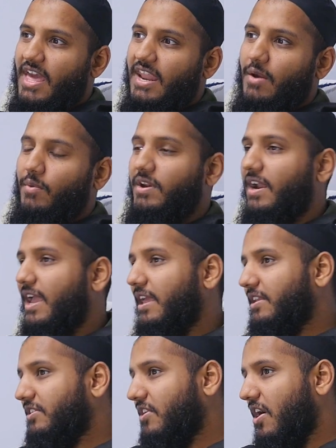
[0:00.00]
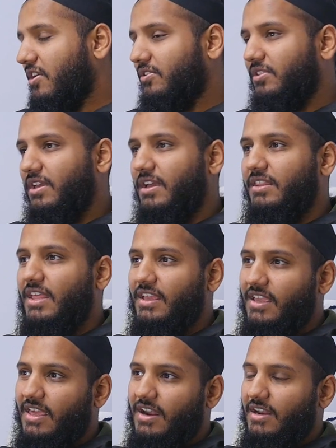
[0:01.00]
And I went and I talked to
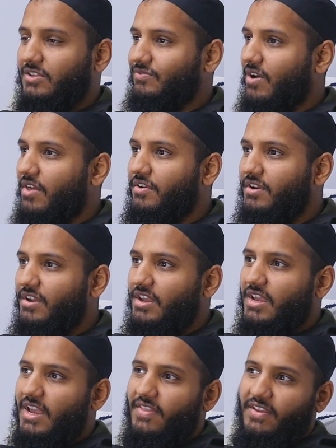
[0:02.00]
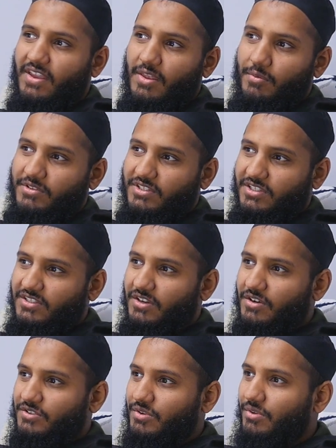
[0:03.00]
that kid and his father, and the kid was
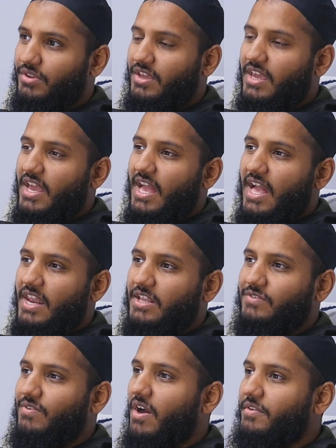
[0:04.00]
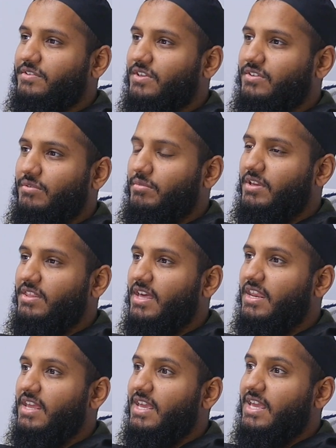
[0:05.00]
16 years old. And his father said to me
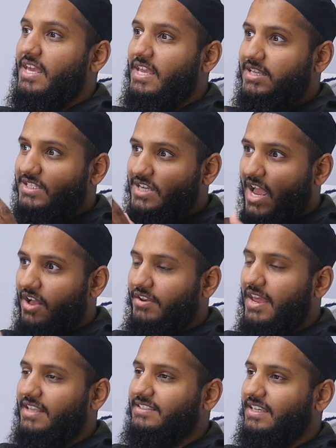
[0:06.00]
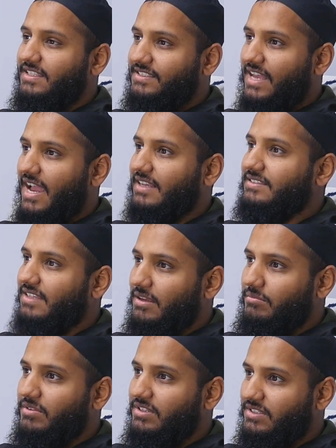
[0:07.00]
that his child has the exact
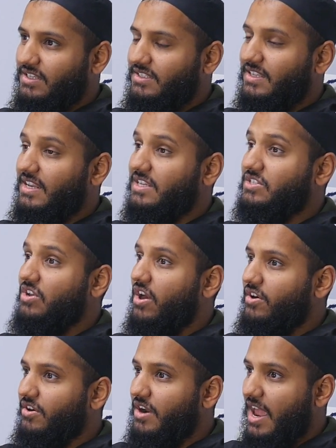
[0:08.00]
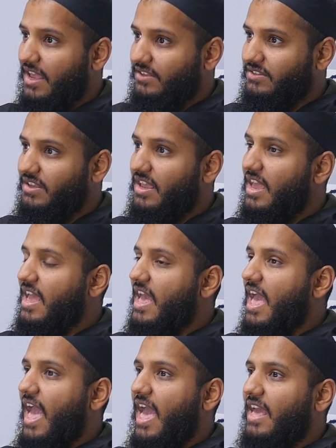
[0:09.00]
same disease that his daughter has.
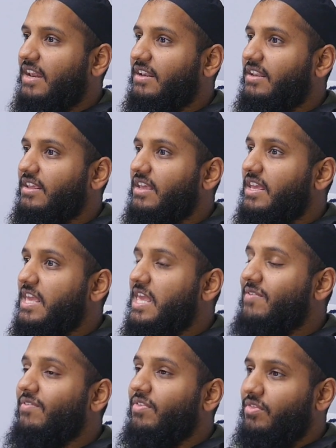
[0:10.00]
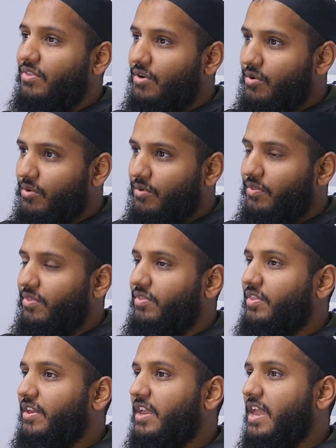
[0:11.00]
And even though
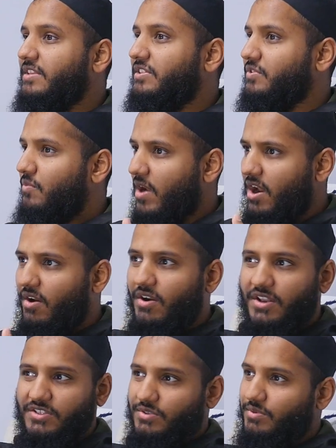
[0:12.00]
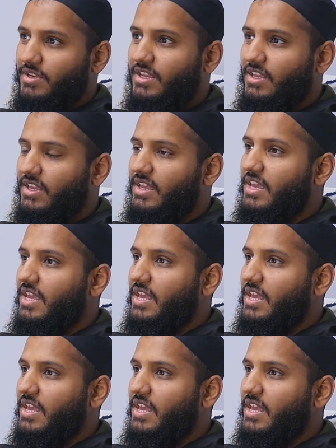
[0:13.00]
the case is rare and it's unique,